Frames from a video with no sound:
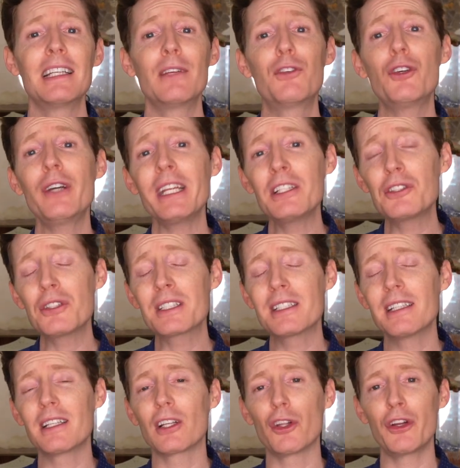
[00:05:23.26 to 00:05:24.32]
If you're
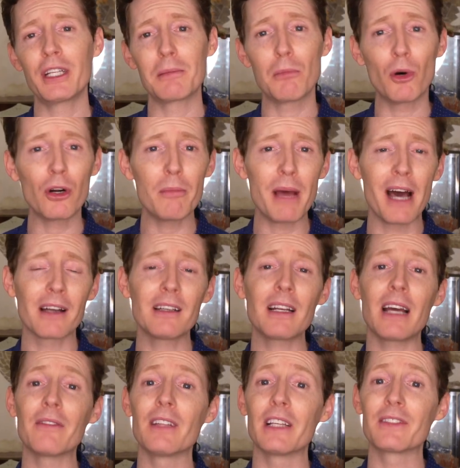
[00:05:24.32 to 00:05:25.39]
interested in learning more about it,
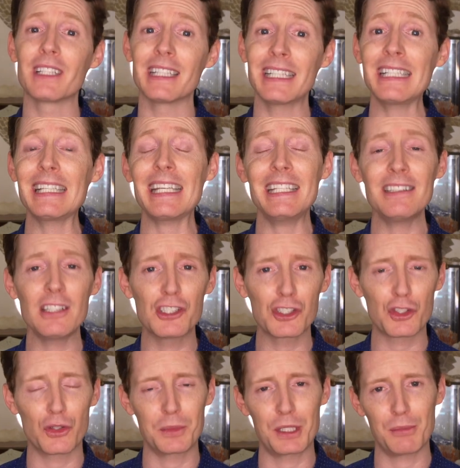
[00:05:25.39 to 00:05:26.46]
I've left a link in the
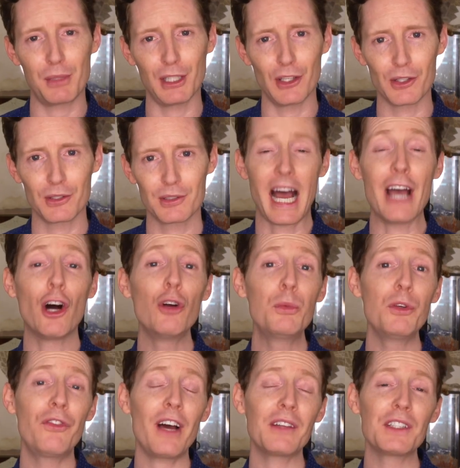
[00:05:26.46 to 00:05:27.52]
description below. I hope
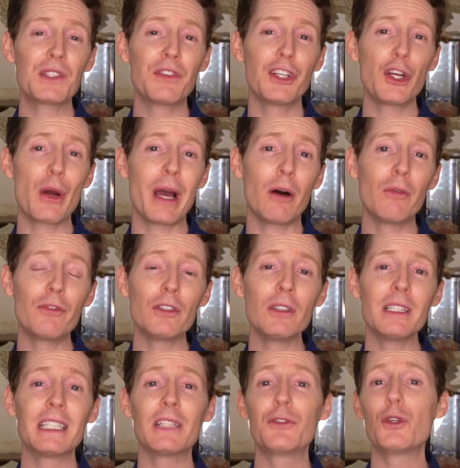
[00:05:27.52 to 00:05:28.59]
you found this video
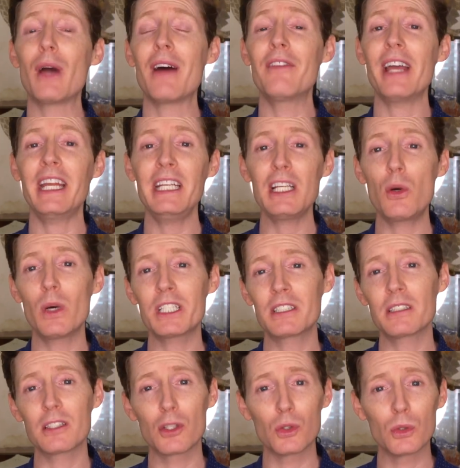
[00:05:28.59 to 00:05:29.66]
helpful, and if you have any
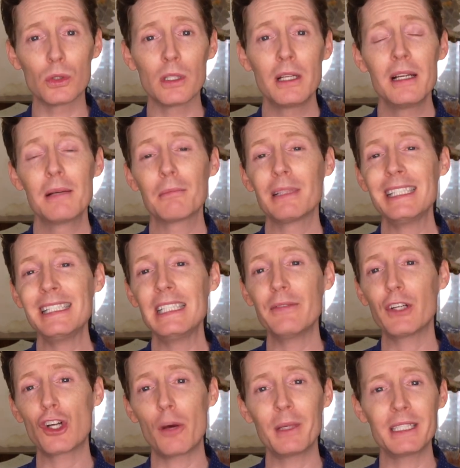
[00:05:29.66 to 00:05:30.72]
questions at all, please leave
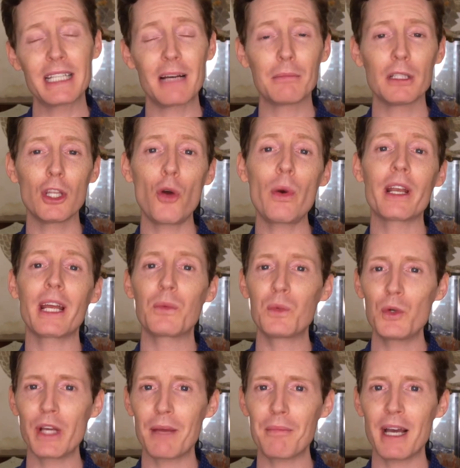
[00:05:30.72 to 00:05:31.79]
a comment down below and I
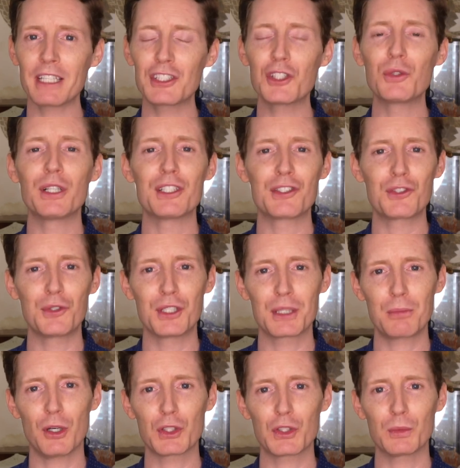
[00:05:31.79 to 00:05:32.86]
will get back to you as soon as
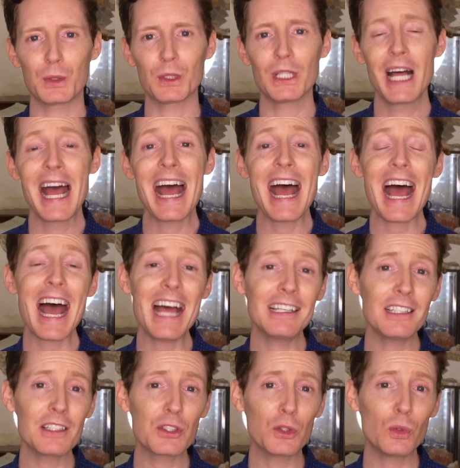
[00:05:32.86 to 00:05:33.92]
possible.
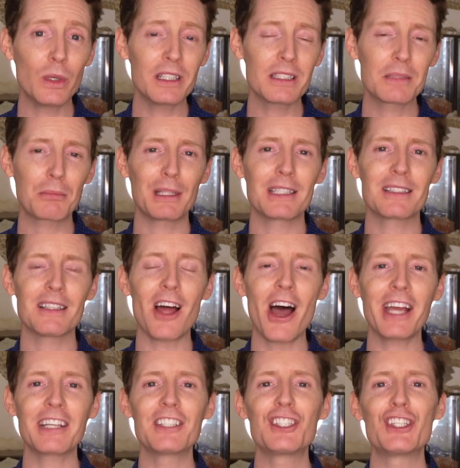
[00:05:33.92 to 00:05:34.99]
And as always, please
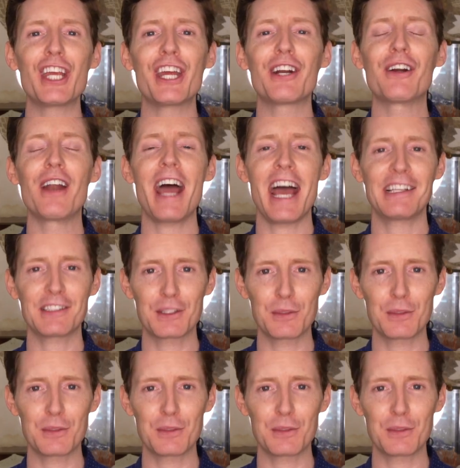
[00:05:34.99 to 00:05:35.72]
like, share, and